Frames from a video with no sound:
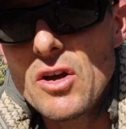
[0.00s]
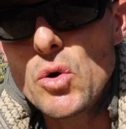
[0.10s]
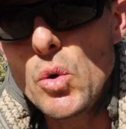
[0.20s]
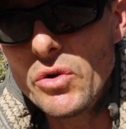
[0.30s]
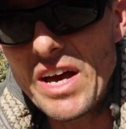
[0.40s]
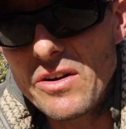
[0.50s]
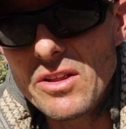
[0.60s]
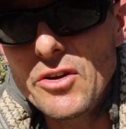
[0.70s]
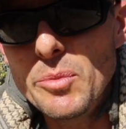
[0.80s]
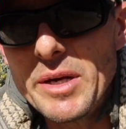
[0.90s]
cool down a
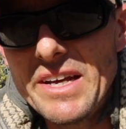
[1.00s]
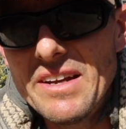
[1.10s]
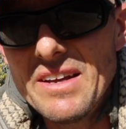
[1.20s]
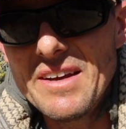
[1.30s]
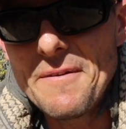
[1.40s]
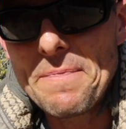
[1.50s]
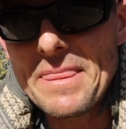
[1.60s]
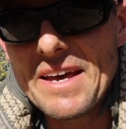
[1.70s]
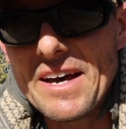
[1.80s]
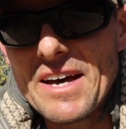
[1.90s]
little bit,
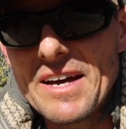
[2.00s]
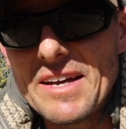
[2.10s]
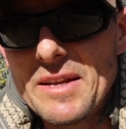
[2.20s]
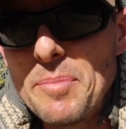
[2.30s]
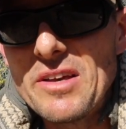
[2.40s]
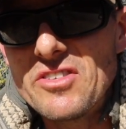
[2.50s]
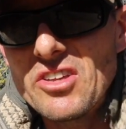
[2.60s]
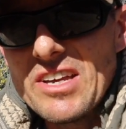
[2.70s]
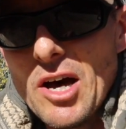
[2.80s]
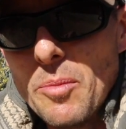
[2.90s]
and it
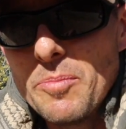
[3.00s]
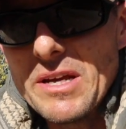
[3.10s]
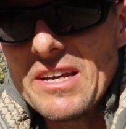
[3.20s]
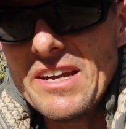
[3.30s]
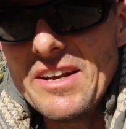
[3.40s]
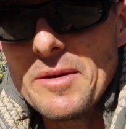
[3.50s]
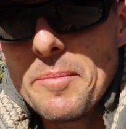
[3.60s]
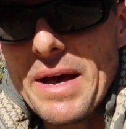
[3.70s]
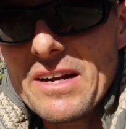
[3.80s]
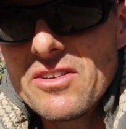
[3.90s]
basically helped me get
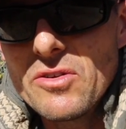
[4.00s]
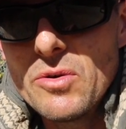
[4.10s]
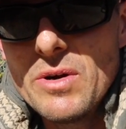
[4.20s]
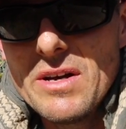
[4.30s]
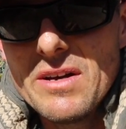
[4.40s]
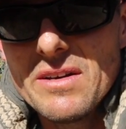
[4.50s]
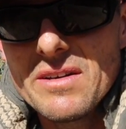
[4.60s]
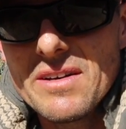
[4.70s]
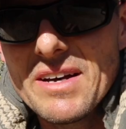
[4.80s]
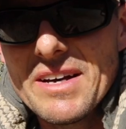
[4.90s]
him back to
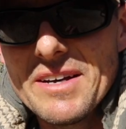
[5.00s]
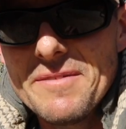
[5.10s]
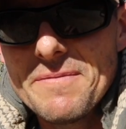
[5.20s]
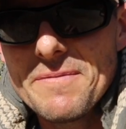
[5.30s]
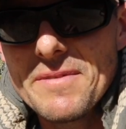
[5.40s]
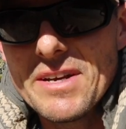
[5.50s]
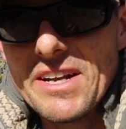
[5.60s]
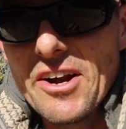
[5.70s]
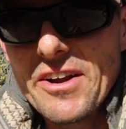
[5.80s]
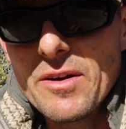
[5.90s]

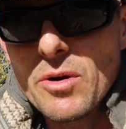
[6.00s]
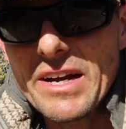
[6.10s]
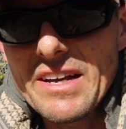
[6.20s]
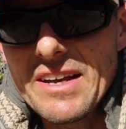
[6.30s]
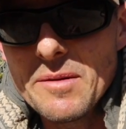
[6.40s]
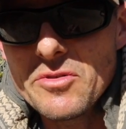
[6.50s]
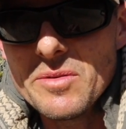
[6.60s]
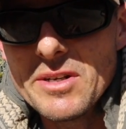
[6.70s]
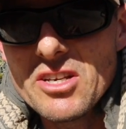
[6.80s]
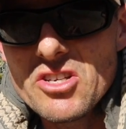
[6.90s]
an area where I could get him
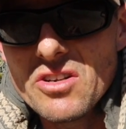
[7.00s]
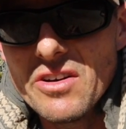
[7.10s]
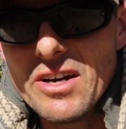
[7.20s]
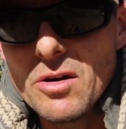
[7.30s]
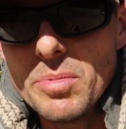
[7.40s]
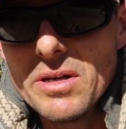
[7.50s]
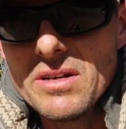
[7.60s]
some additional help.